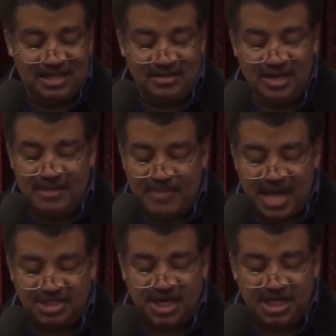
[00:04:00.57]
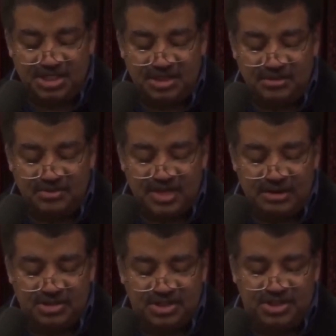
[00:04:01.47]
imagination, they are
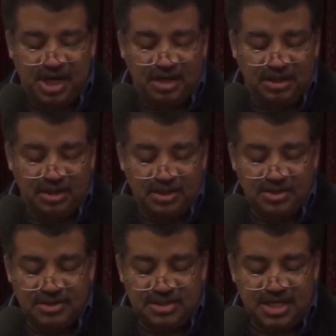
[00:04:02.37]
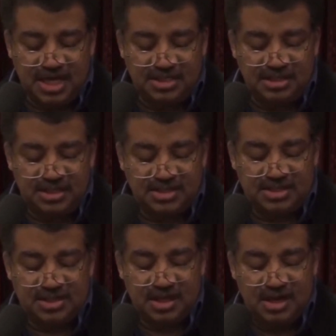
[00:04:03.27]
dull, tasteless,
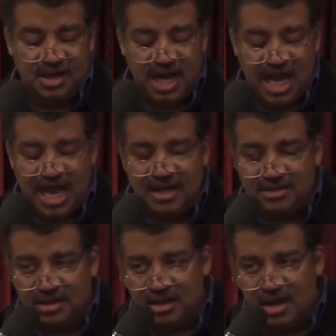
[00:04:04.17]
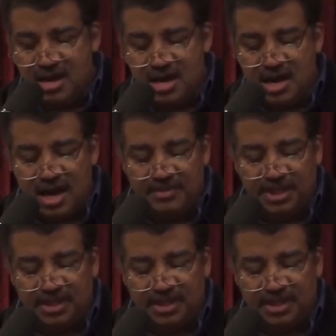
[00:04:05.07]
and anomalous.